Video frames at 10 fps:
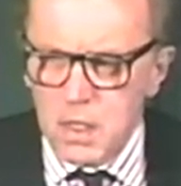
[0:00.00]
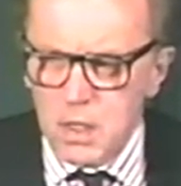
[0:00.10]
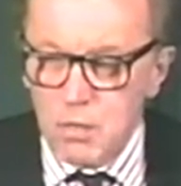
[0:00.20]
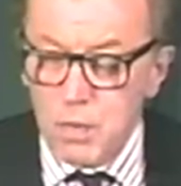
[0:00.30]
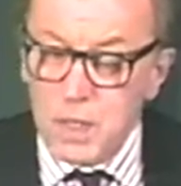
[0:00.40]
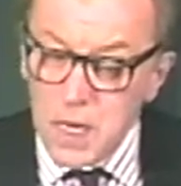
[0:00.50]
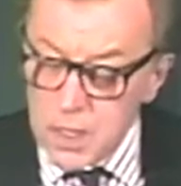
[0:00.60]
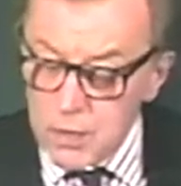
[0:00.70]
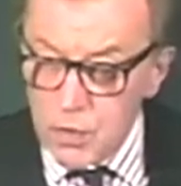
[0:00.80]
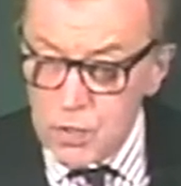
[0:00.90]
Robert
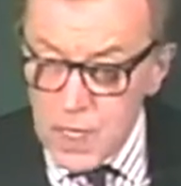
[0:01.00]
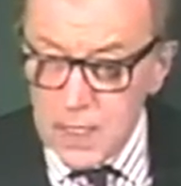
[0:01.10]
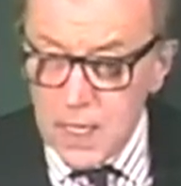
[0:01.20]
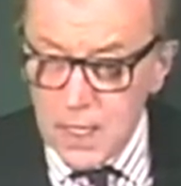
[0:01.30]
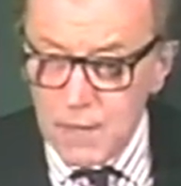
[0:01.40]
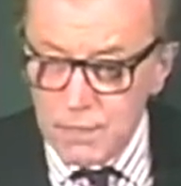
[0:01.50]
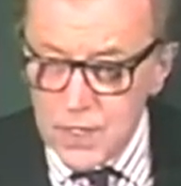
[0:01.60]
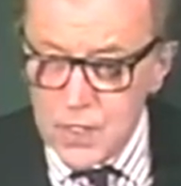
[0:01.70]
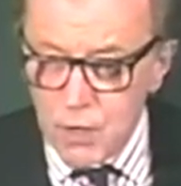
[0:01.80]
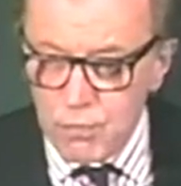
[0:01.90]
Kennedy, of course, had that lovely
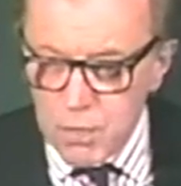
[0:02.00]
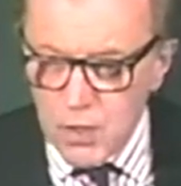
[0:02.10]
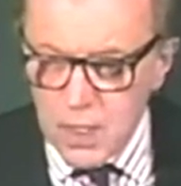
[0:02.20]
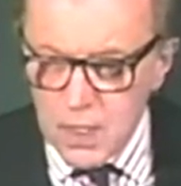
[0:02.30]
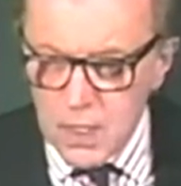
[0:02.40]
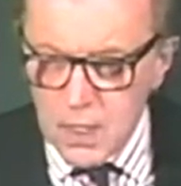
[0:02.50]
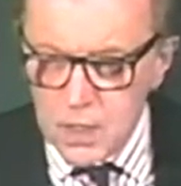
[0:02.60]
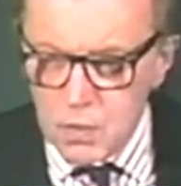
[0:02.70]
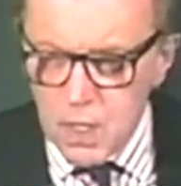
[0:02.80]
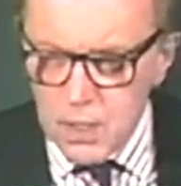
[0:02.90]
self-mocking thing
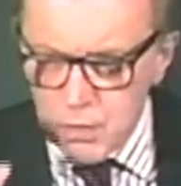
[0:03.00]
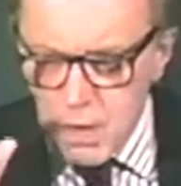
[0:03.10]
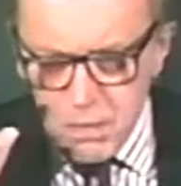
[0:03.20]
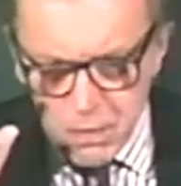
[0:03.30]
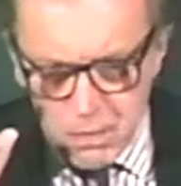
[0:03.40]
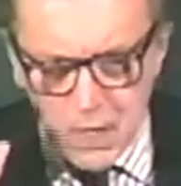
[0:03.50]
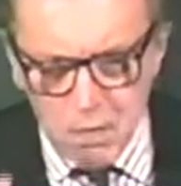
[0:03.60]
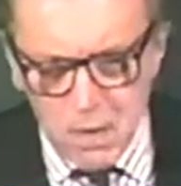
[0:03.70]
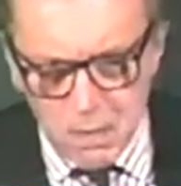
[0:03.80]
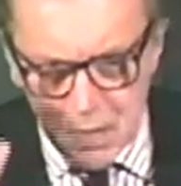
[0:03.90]
as well. You may
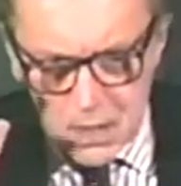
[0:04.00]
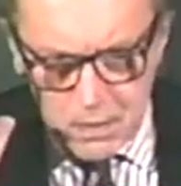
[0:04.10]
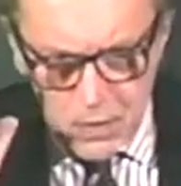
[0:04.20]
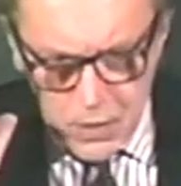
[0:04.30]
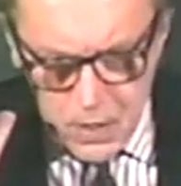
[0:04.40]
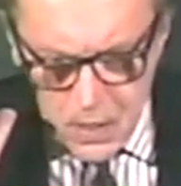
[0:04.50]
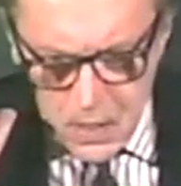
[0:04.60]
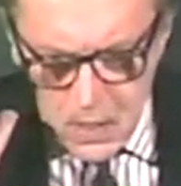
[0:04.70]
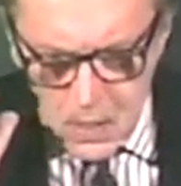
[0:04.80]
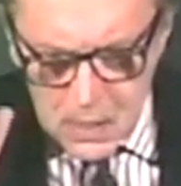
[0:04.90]
remember that the most
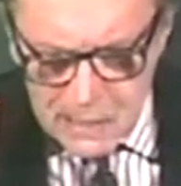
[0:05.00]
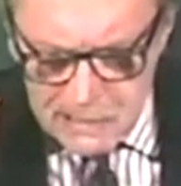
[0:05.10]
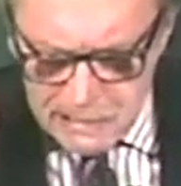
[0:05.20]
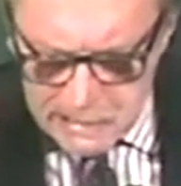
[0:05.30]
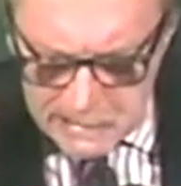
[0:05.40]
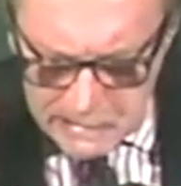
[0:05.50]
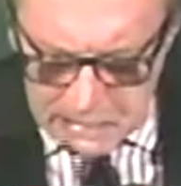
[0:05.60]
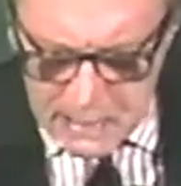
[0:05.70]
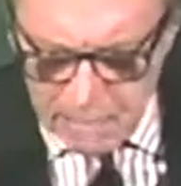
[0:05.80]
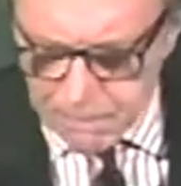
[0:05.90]

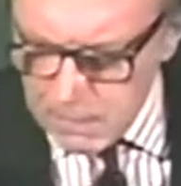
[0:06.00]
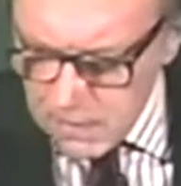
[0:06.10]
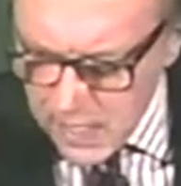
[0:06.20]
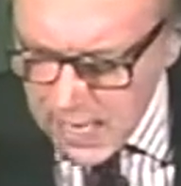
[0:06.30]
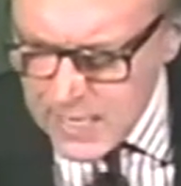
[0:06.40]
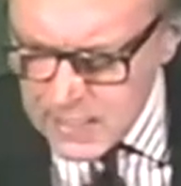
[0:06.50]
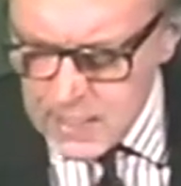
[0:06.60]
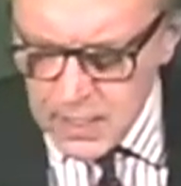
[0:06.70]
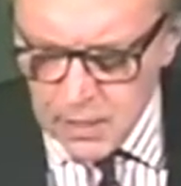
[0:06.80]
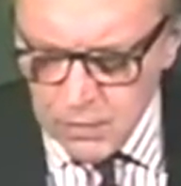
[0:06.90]
definite
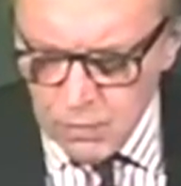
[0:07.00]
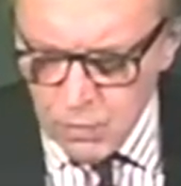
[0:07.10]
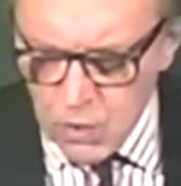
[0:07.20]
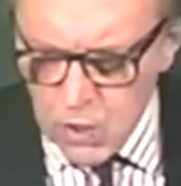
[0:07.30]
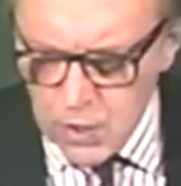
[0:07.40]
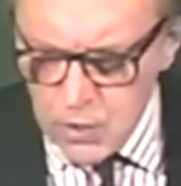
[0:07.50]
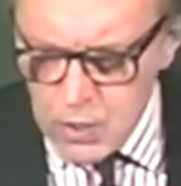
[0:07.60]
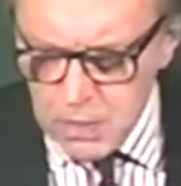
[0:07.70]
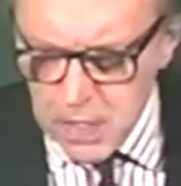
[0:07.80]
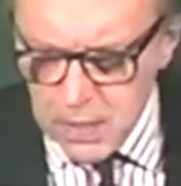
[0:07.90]
anti-word
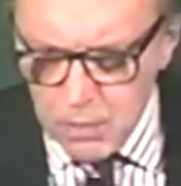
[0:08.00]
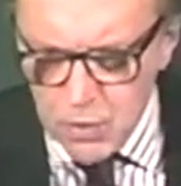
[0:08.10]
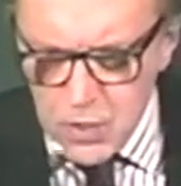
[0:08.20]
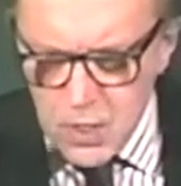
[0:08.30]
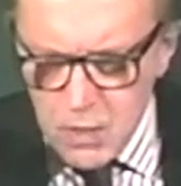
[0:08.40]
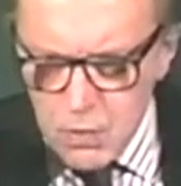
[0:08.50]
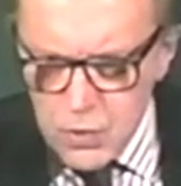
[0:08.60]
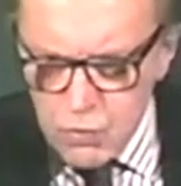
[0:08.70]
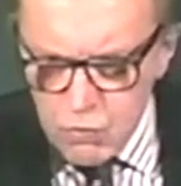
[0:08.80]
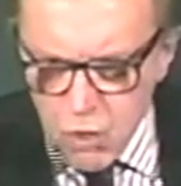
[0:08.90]
used about him was that he
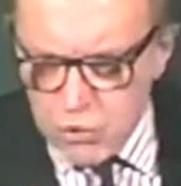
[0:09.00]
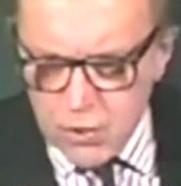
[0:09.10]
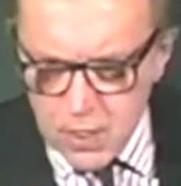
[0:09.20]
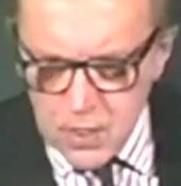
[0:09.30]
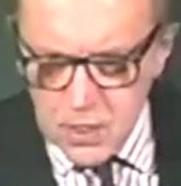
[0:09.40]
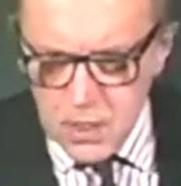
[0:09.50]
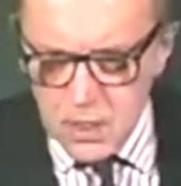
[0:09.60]
was ruthless.